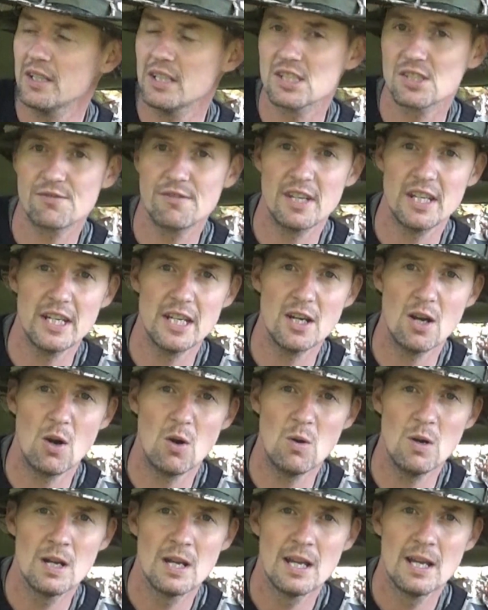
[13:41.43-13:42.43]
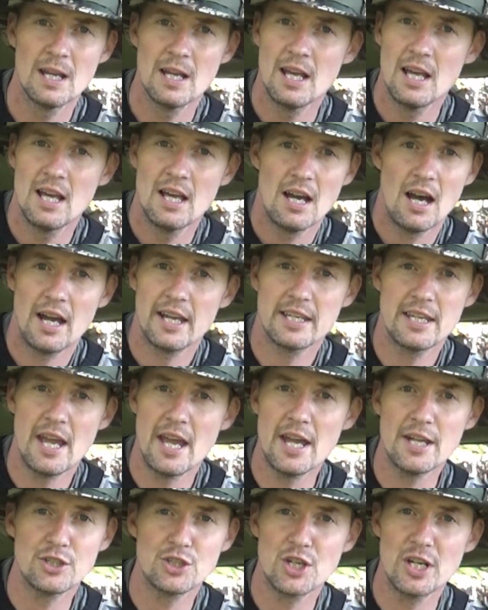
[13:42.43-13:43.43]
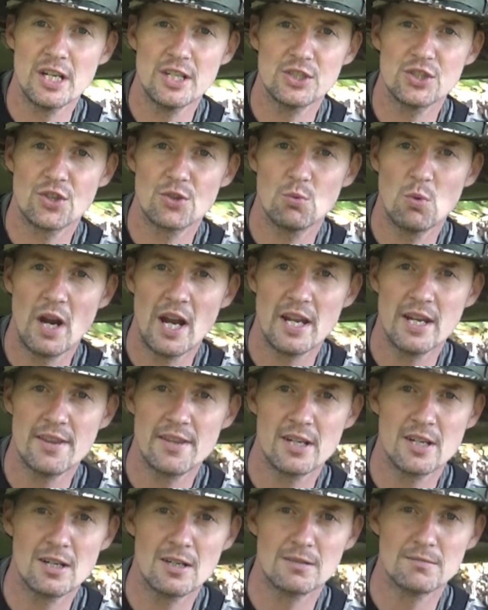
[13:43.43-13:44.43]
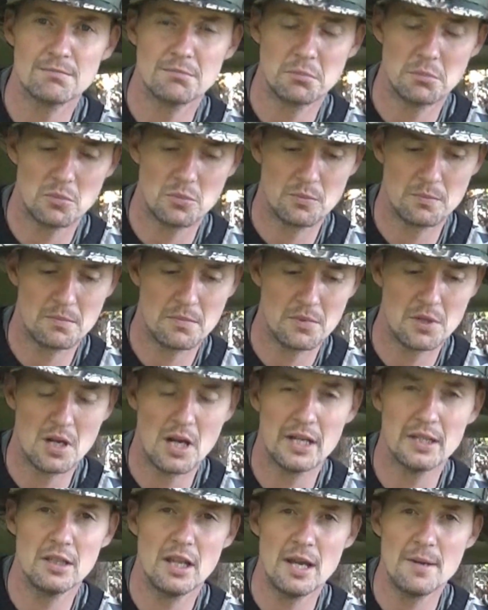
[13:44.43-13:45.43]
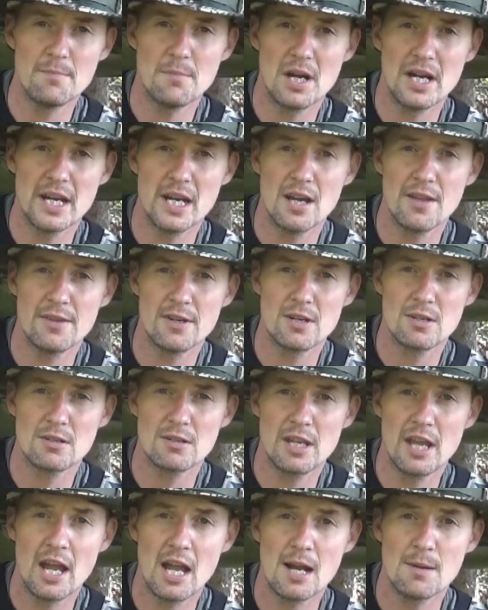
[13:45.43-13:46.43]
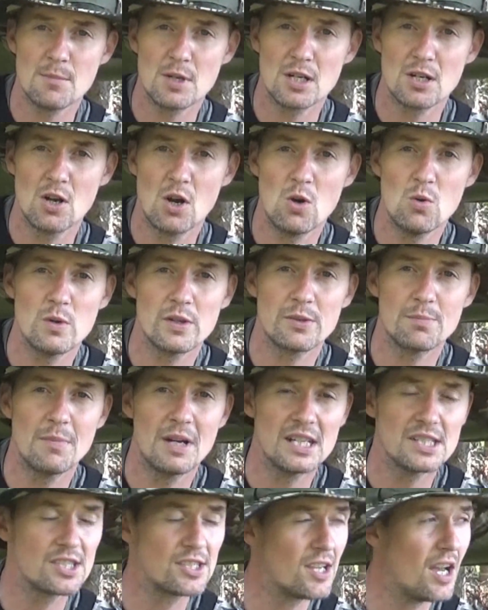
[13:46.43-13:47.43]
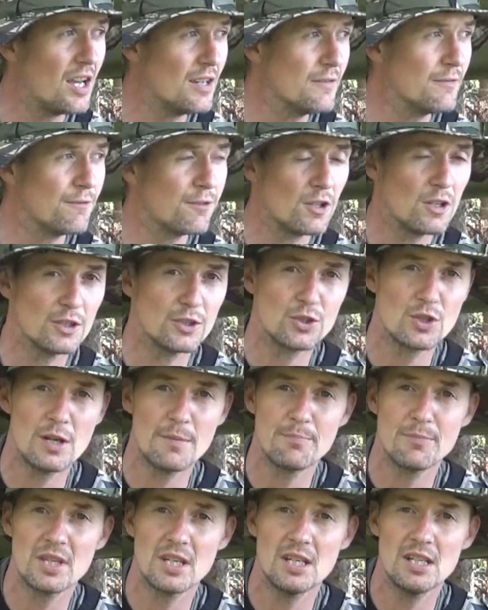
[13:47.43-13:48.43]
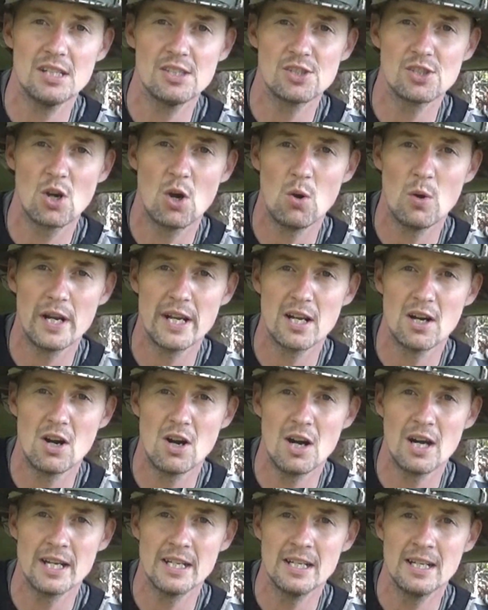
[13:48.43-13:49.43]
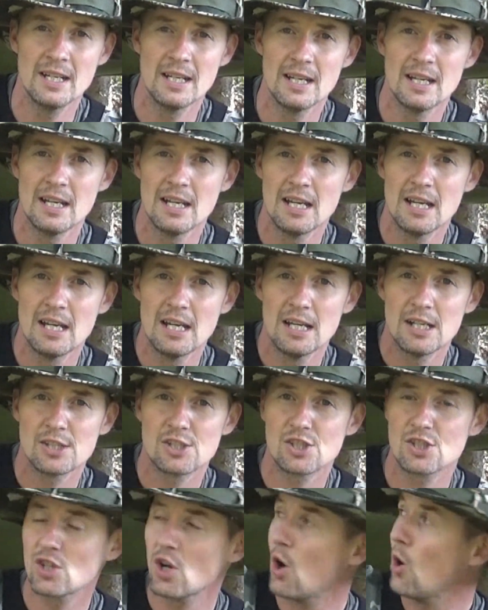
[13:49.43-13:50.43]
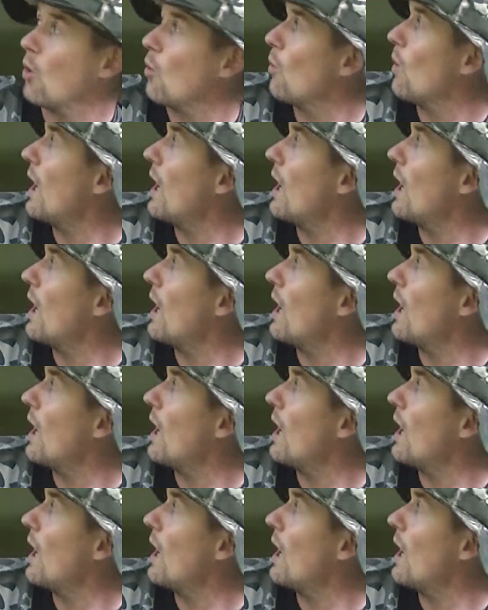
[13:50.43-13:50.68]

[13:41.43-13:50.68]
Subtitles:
this video. I can't change the weather. I let my other camera go with my son for a trip that he's going on. So